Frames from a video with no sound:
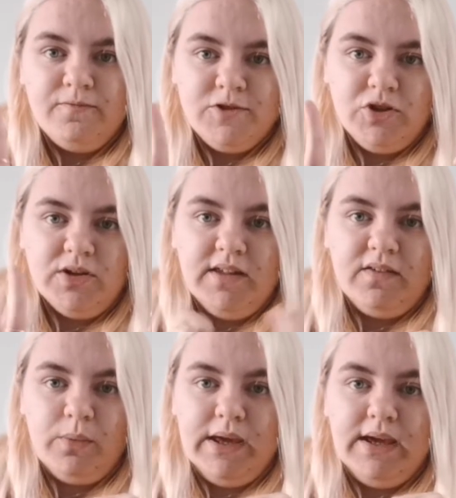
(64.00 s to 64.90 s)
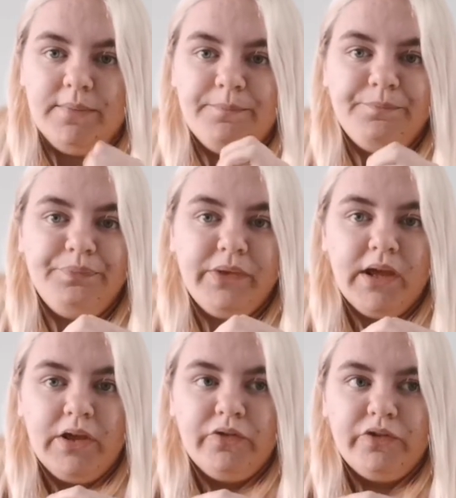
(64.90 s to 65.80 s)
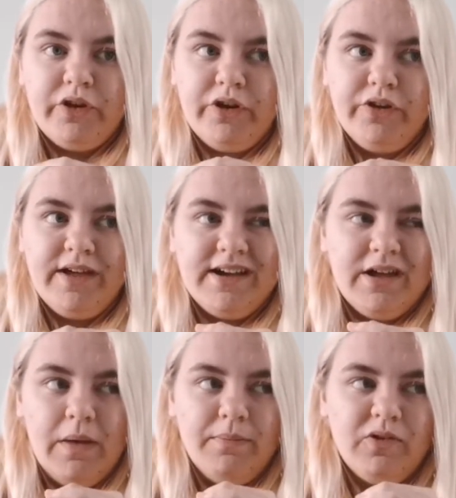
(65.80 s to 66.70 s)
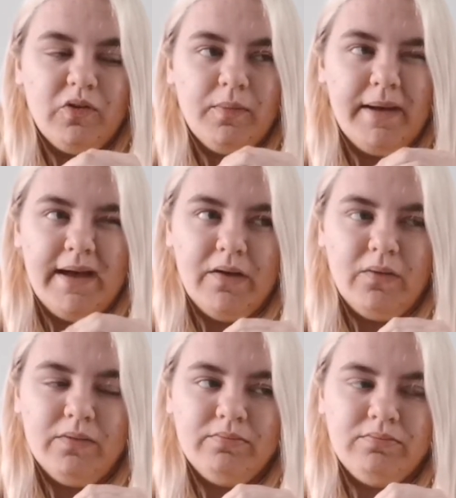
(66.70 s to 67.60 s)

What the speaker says: 2 nights a week. So that comes to about,